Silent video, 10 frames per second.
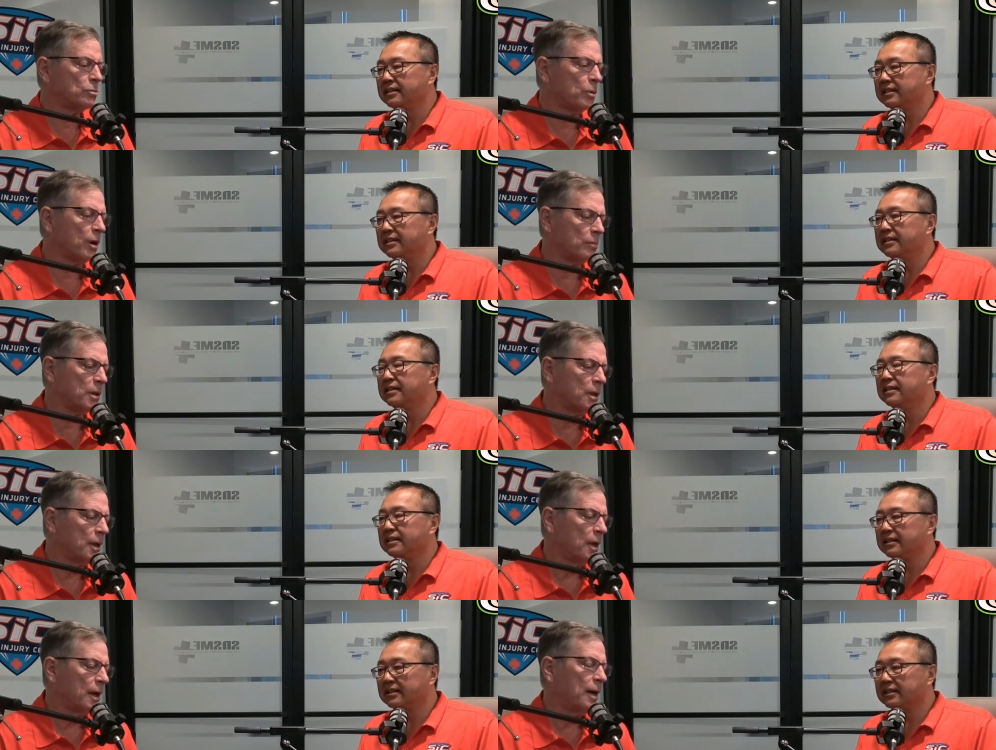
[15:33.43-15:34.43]
Speaker 1: probably,
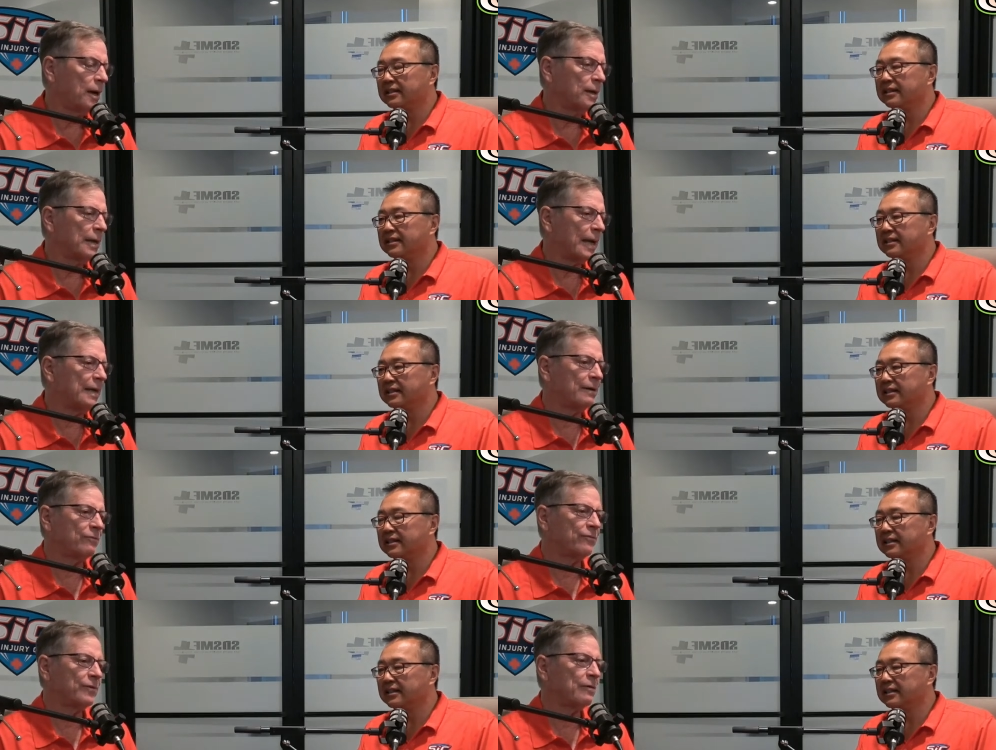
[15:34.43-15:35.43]
uh, and
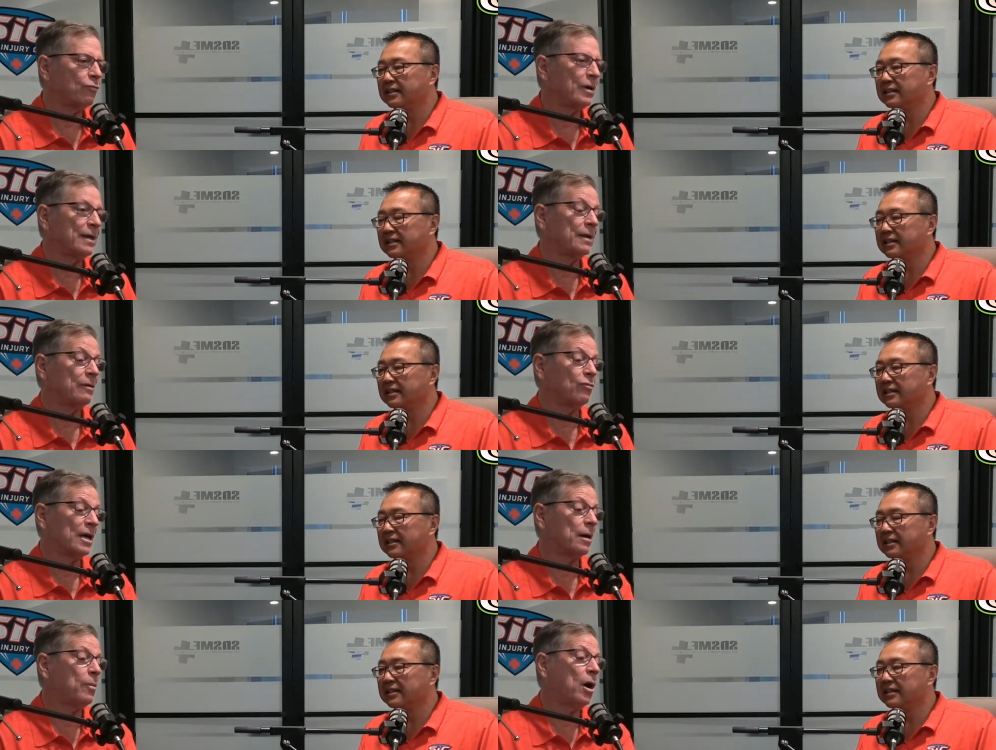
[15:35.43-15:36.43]
if if we if we
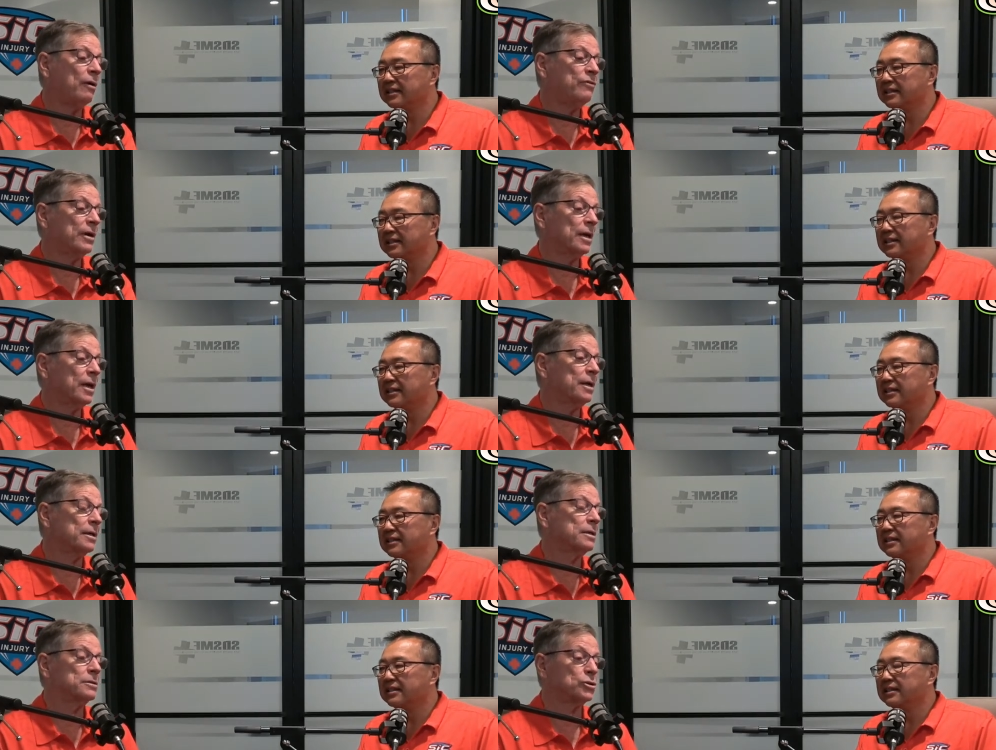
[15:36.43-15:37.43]
come off and
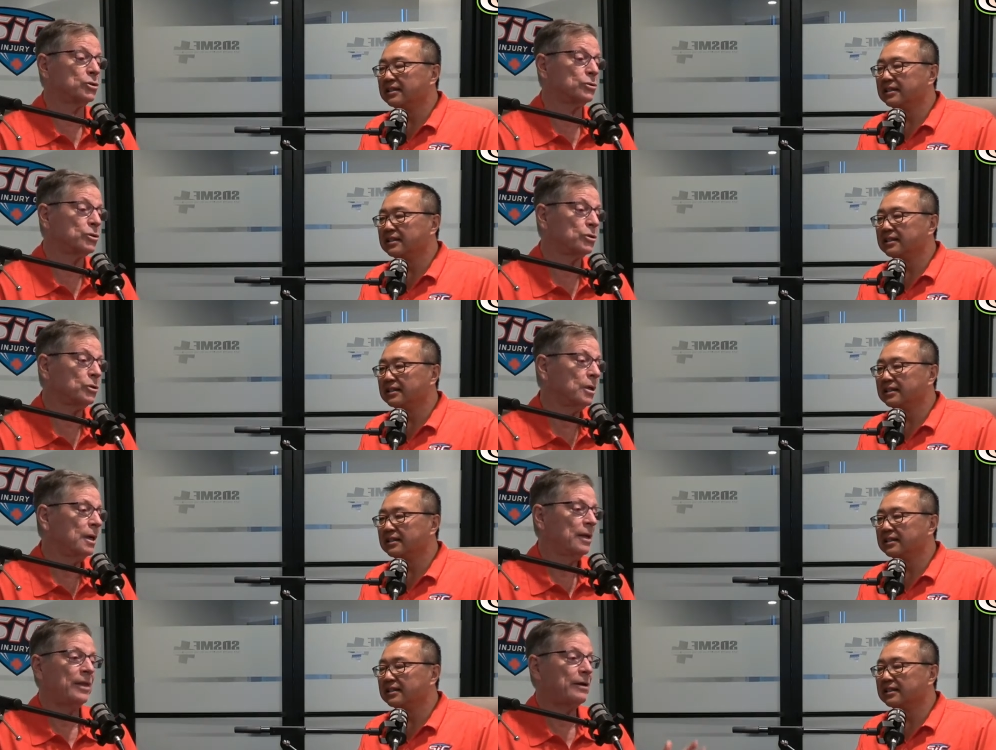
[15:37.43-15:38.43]
get Junior,
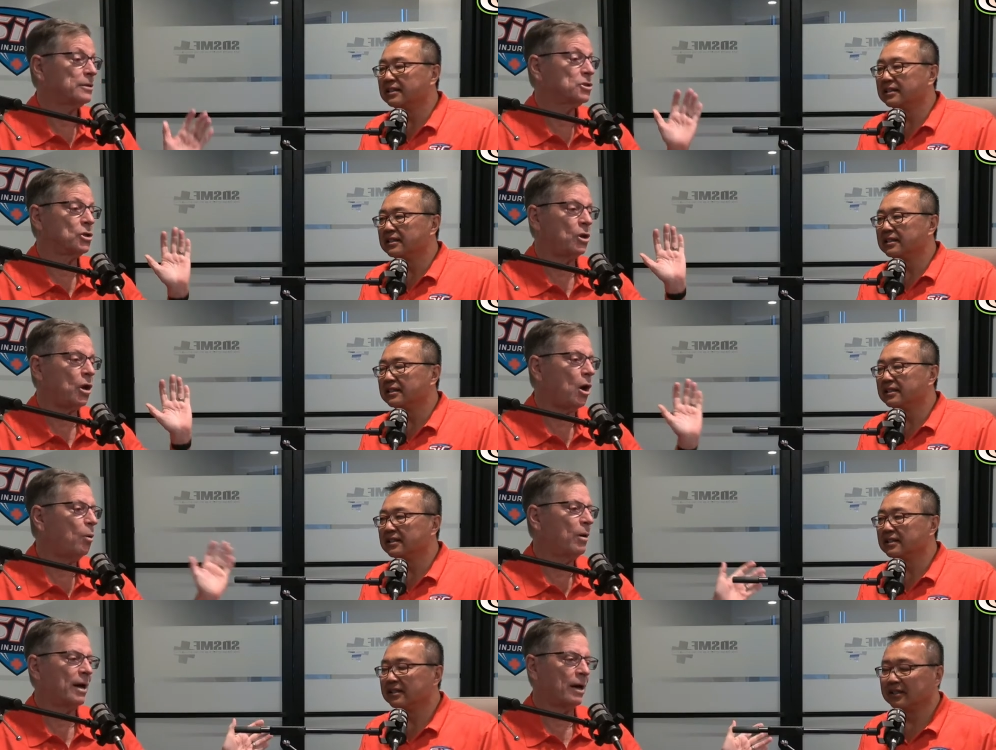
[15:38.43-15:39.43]
there is no
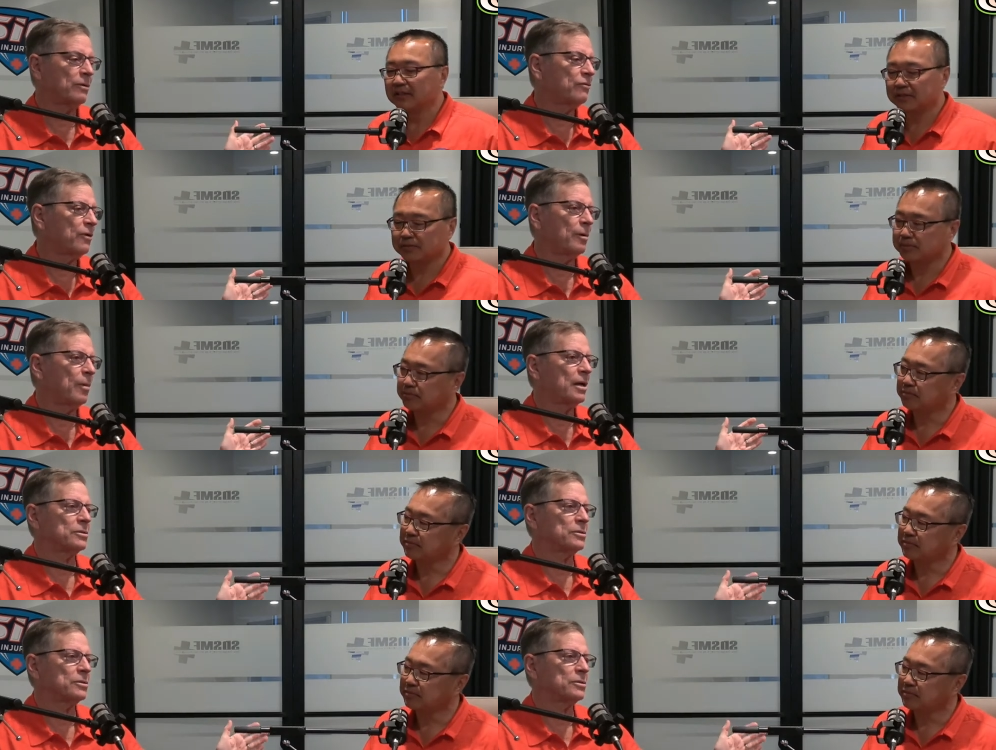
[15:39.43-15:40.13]
one out in front of Michael